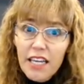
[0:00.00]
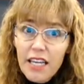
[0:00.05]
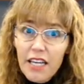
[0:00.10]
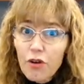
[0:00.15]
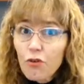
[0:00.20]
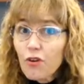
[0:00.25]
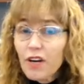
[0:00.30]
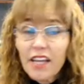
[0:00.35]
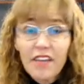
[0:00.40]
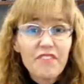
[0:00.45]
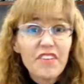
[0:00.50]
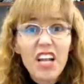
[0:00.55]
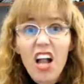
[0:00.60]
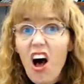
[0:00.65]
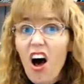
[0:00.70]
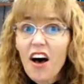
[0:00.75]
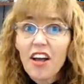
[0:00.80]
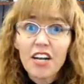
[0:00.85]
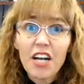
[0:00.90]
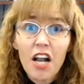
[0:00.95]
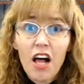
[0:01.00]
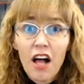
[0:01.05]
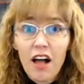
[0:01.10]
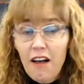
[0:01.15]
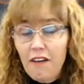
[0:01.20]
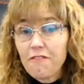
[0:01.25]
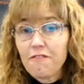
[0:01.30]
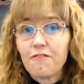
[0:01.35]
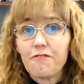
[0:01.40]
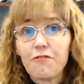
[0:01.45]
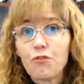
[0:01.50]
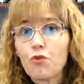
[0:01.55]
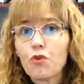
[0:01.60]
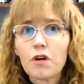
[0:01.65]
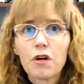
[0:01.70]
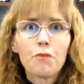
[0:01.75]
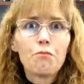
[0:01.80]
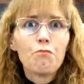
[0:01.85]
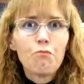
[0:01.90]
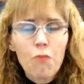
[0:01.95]
or even on and off
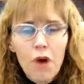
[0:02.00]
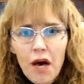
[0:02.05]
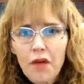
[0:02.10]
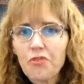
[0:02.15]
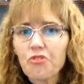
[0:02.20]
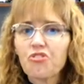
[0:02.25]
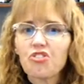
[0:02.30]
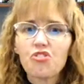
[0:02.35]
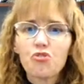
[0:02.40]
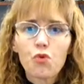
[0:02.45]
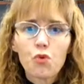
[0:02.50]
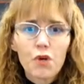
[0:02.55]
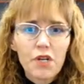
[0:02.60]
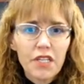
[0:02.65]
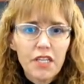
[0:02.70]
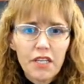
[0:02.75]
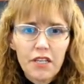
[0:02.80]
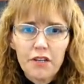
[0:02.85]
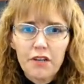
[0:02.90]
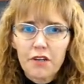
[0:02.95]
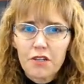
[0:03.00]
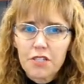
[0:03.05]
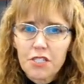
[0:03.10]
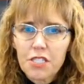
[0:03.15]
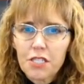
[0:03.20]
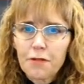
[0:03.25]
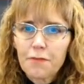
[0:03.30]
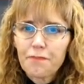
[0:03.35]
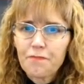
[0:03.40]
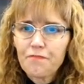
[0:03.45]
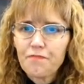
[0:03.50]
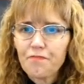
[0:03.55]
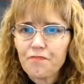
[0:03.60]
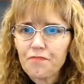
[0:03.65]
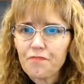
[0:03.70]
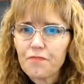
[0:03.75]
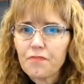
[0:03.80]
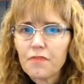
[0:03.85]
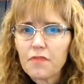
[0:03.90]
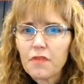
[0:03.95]
for months or years?
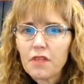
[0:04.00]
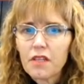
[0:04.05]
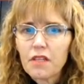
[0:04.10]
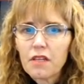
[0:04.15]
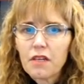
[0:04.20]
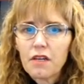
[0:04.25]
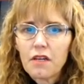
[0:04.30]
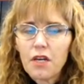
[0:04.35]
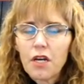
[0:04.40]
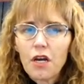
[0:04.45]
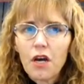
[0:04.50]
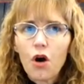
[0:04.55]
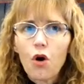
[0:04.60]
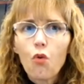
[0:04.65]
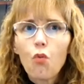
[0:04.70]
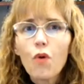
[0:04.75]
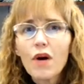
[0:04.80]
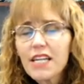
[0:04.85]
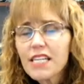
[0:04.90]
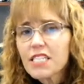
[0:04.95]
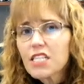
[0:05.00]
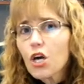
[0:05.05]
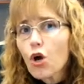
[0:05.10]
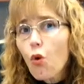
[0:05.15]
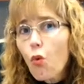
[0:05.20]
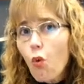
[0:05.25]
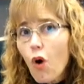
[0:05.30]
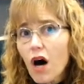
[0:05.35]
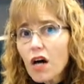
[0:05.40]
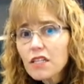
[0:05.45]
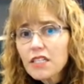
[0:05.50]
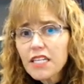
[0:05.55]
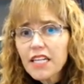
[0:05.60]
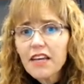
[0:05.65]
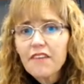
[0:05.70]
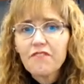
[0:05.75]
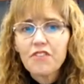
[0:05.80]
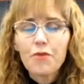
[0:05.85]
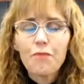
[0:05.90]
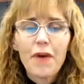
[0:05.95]
What is the quality
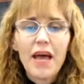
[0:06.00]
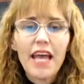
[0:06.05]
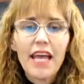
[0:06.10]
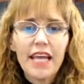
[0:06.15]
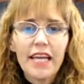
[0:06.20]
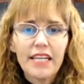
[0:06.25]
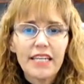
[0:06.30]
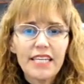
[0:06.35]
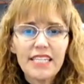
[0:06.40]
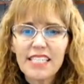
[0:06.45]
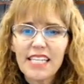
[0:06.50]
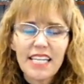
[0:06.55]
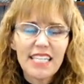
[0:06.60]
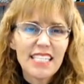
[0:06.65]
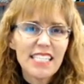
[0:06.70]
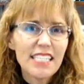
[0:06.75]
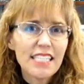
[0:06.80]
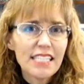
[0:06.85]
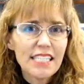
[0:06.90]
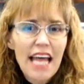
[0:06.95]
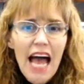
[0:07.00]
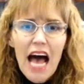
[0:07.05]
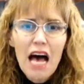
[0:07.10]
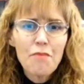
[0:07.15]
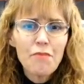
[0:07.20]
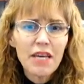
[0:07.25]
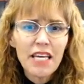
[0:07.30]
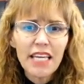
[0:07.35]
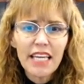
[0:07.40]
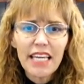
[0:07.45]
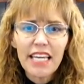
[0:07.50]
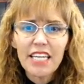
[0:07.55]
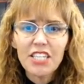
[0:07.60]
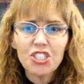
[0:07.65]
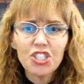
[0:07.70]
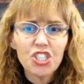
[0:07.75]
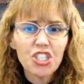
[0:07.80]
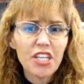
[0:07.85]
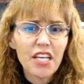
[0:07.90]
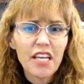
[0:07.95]
of the pain? Is it stabbing,
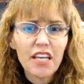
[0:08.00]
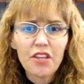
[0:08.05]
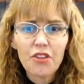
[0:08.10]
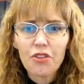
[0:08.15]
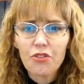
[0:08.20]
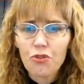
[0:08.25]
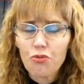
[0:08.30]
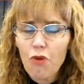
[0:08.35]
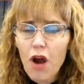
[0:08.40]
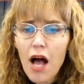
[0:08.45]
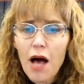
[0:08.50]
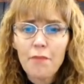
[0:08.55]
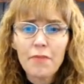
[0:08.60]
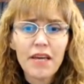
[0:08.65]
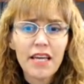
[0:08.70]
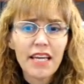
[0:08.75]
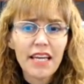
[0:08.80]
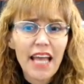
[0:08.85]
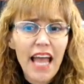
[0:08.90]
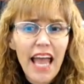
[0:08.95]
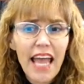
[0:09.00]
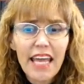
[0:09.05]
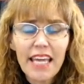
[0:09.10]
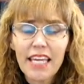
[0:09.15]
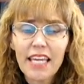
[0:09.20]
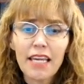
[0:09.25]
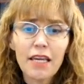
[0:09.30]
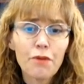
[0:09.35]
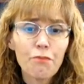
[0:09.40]
itching, throbbing, aching,